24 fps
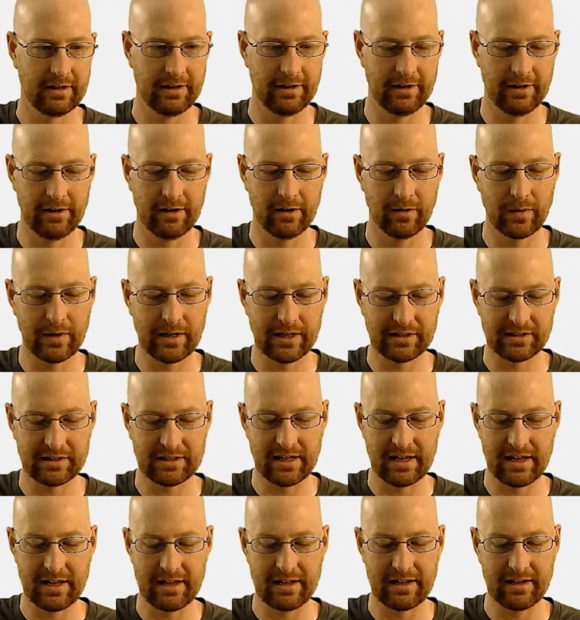and here we could
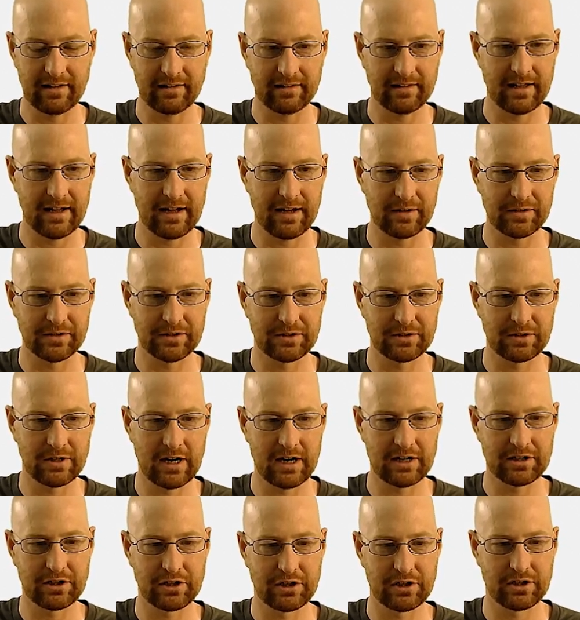say allow
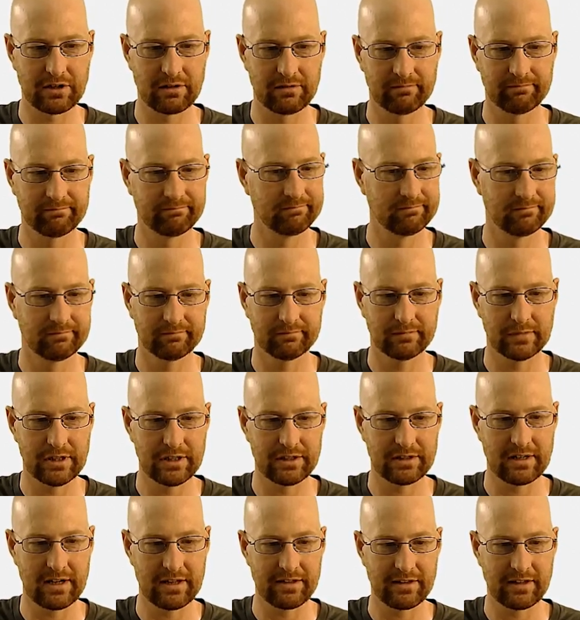stretch,
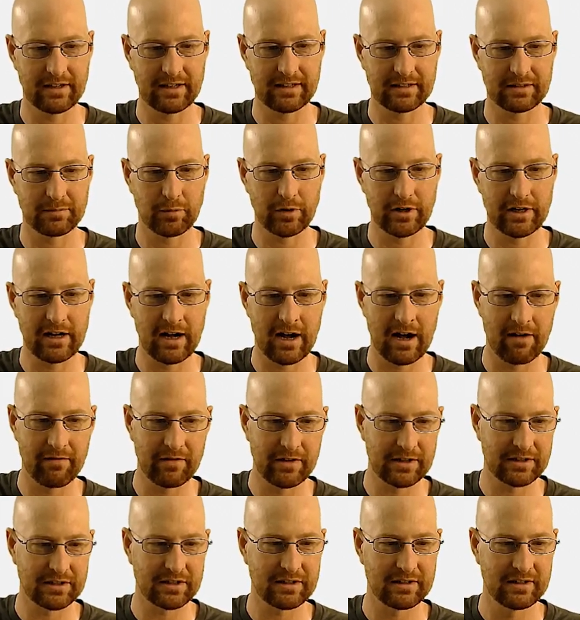but I think that's pretty
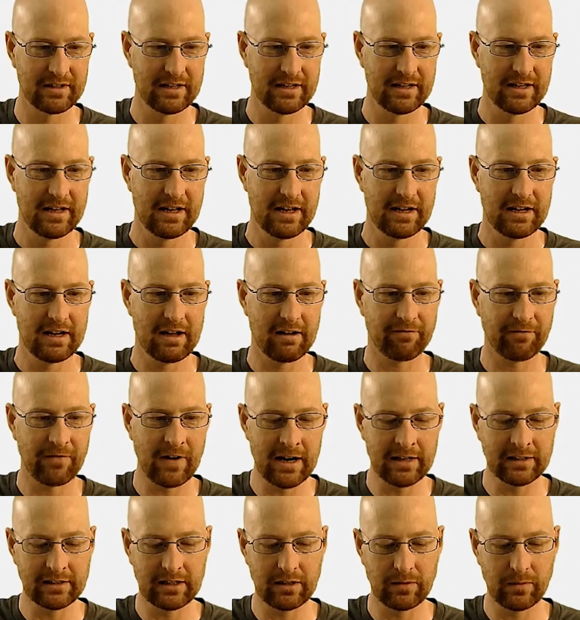obvious. Now,
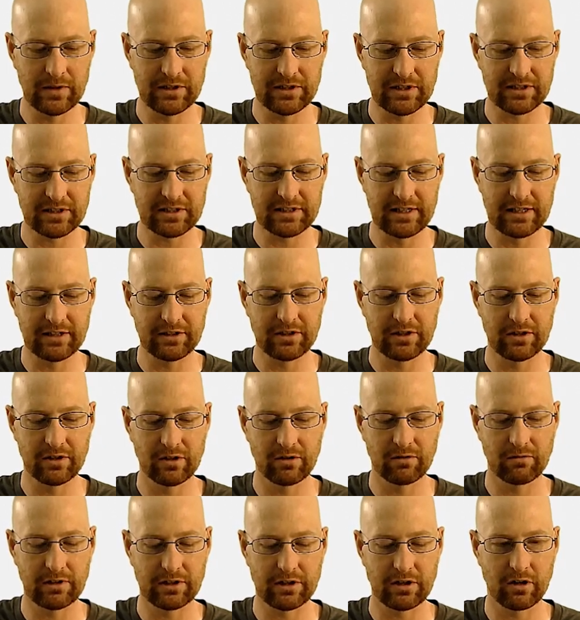finally, we just need
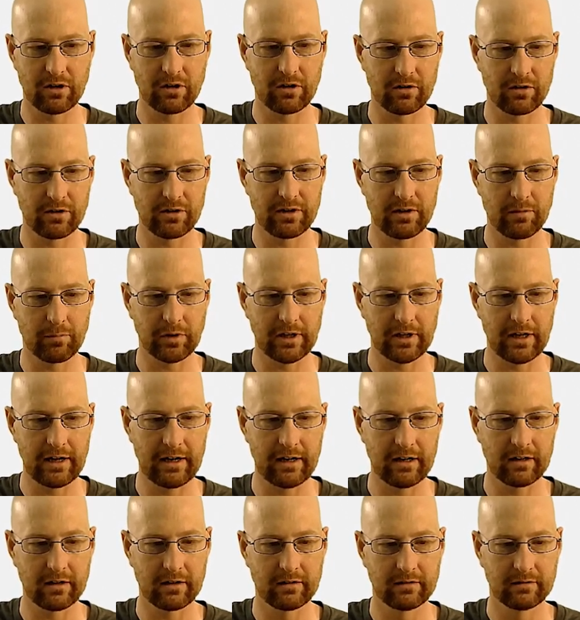to return the
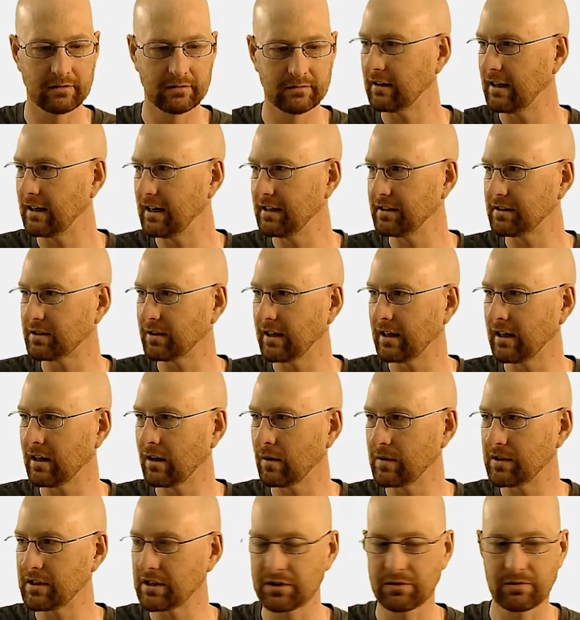player. Right, so
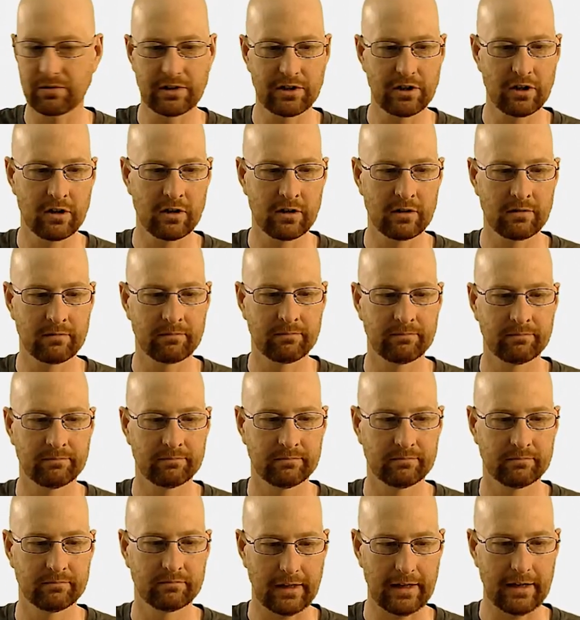here we just return
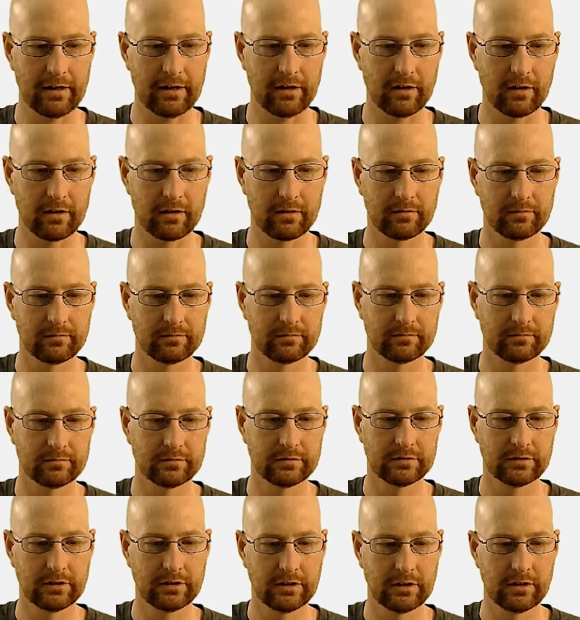player,
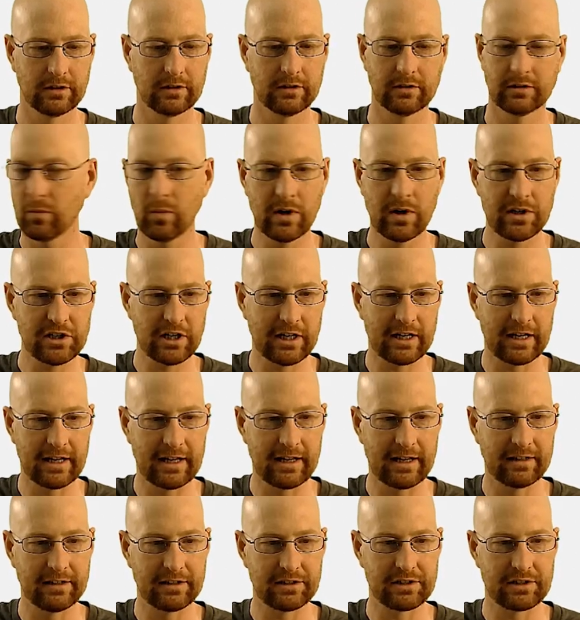which
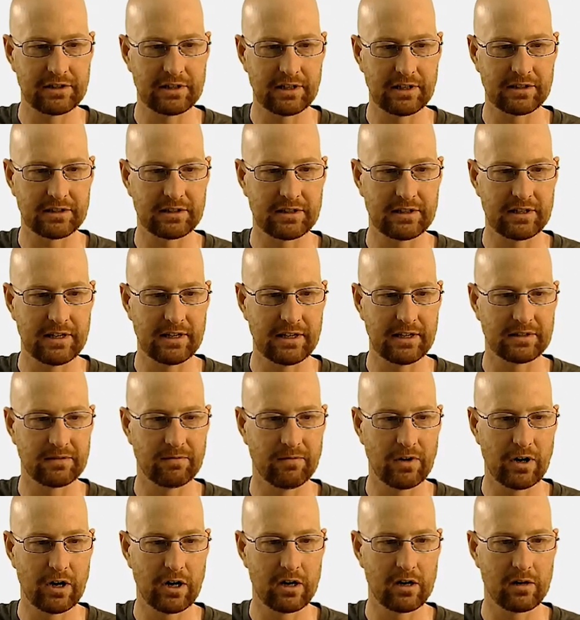again is just this
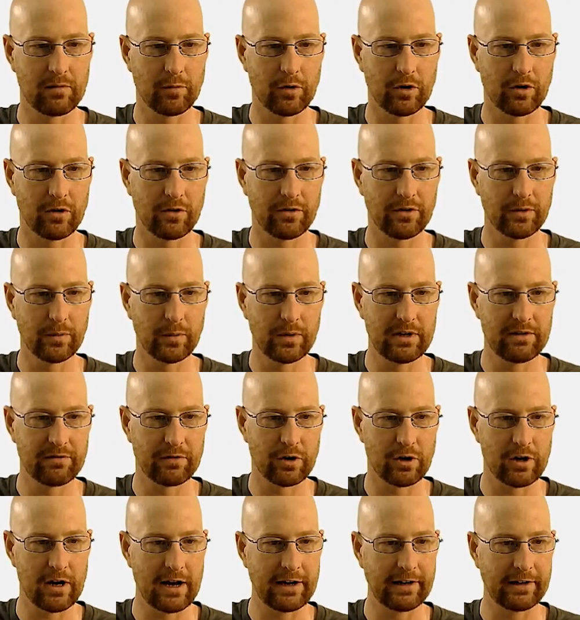variable that we've
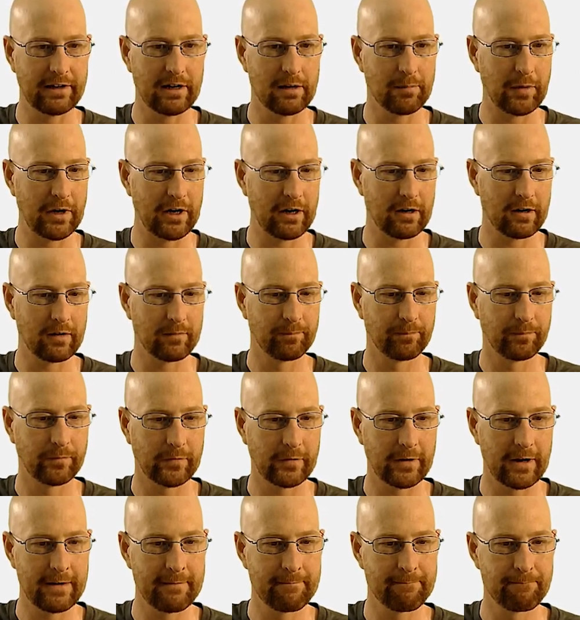created up here,
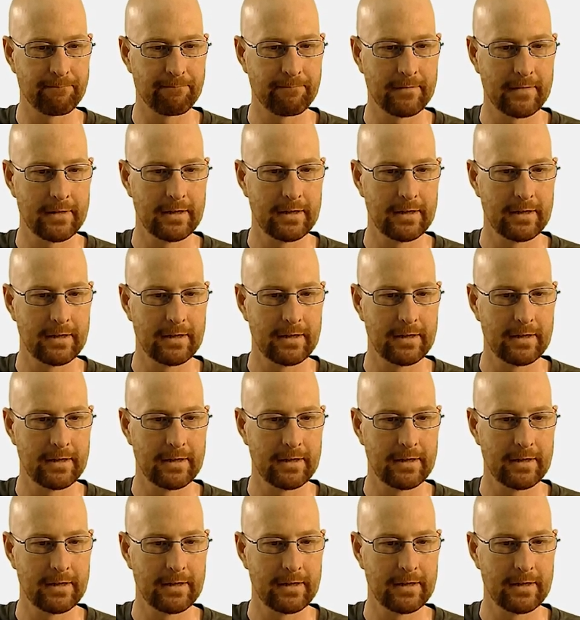right?